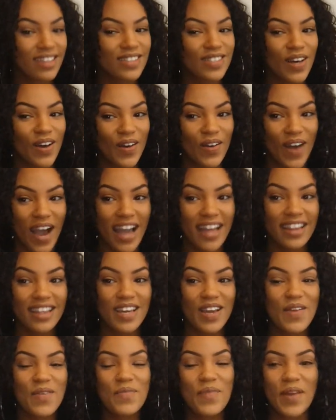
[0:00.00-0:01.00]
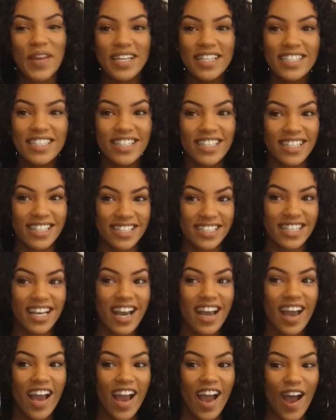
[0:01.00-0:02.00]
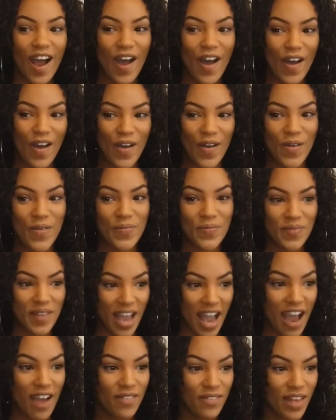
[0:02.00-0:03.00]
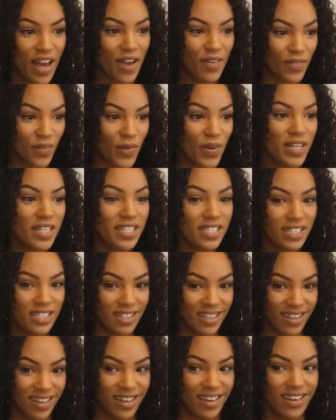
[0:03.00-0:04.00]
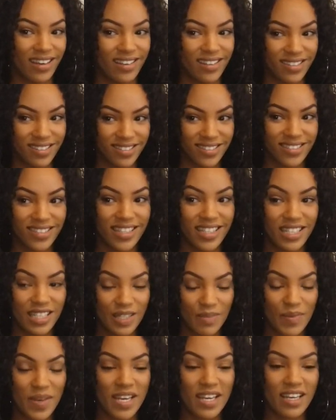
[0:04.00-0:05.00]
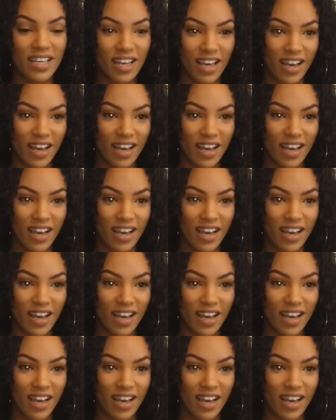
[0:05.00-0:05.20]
So I think preachers have that voice to speak.